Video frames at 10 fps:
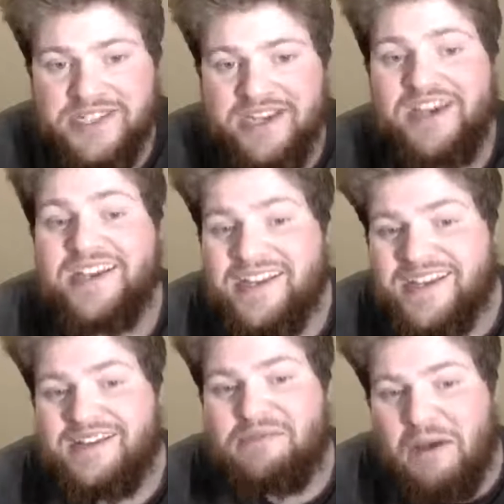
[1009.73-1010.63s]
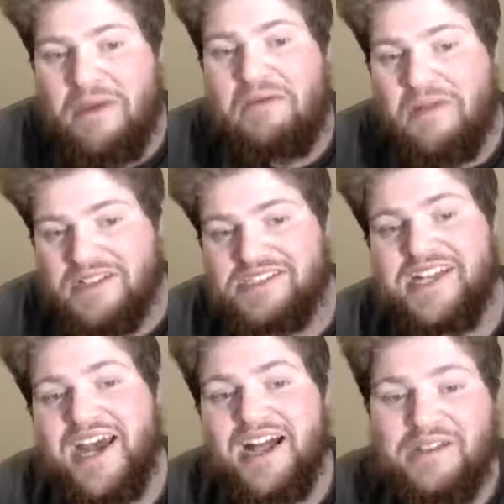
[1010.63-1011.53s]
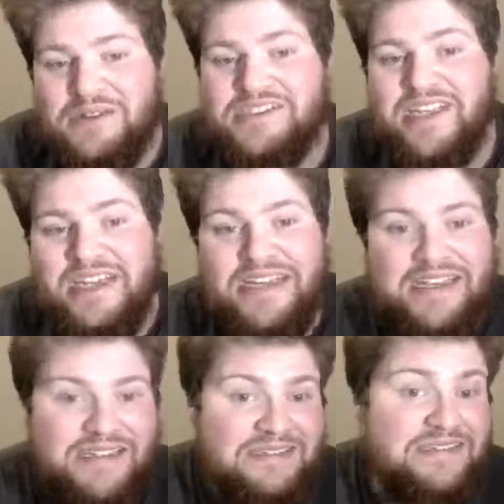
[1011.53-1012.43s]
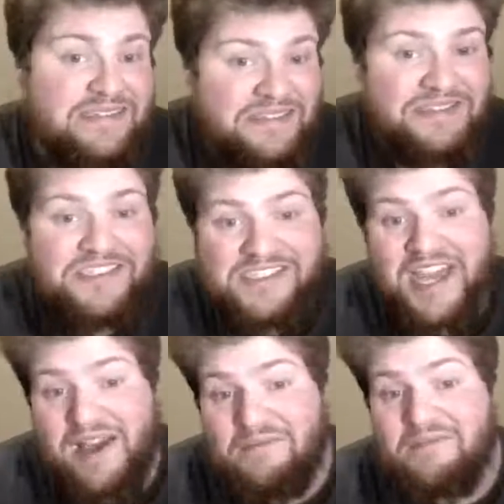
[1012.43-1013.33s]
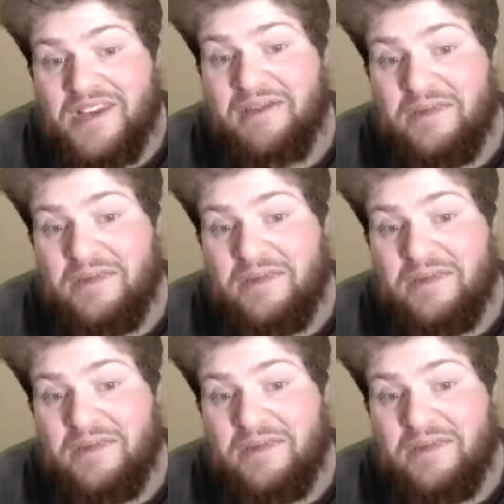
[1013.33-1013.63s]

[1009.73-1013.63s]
He's like, hey, I bet Billy's dad looks like Shazam.